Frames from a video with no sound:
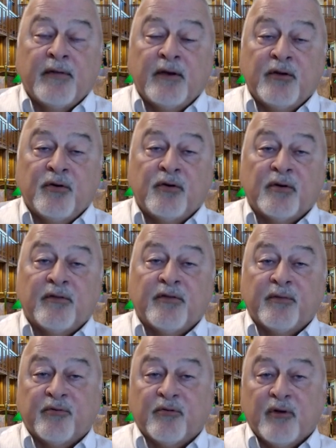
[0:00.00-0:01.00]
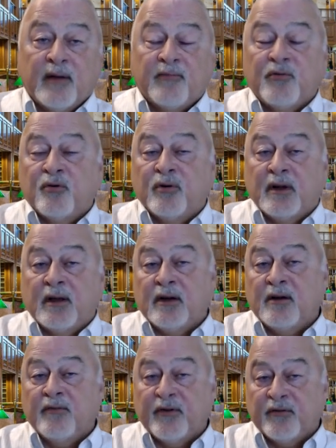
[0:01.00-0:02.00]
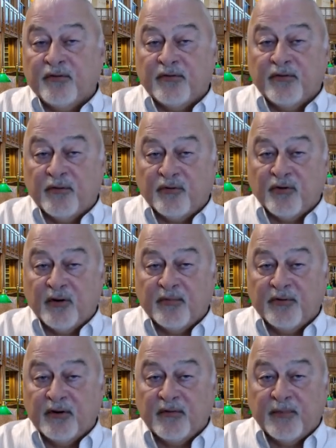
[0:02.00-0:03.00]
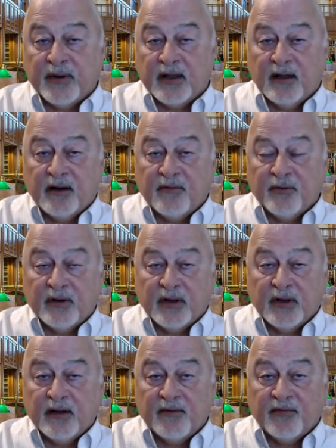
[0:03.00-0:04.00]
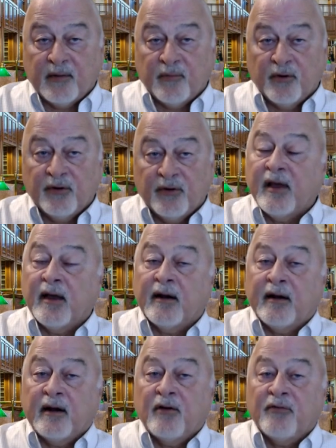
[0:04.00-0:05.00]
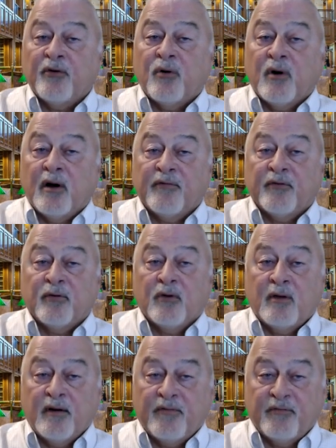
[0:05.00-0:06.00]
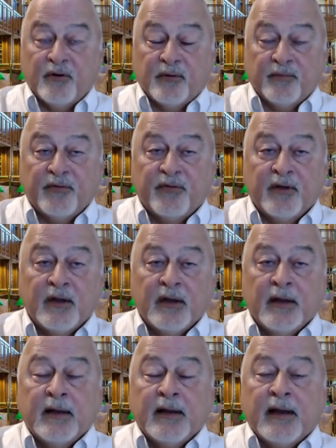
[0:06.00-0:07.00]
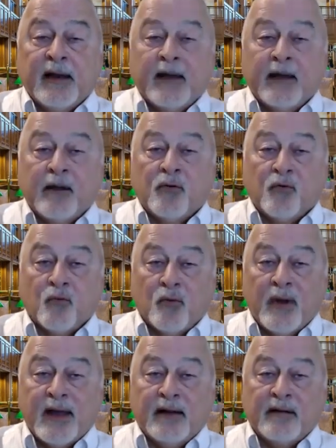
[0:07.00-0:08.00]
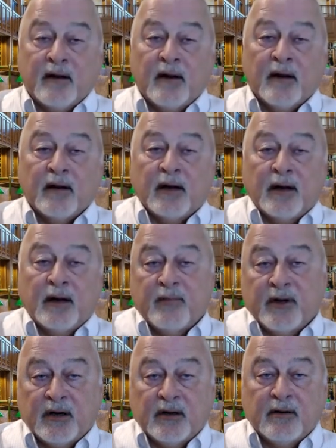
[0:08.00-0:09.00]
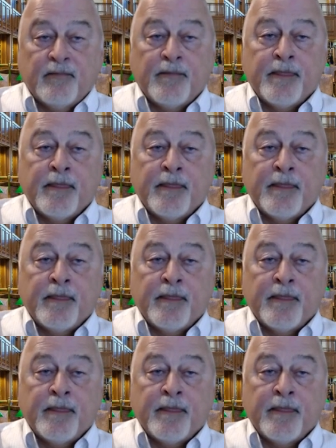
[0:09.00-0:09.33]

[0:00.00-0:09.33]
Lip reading: then you can subscribe to an individual subscription of my California case summaries. And I also offer law firms a great unlimited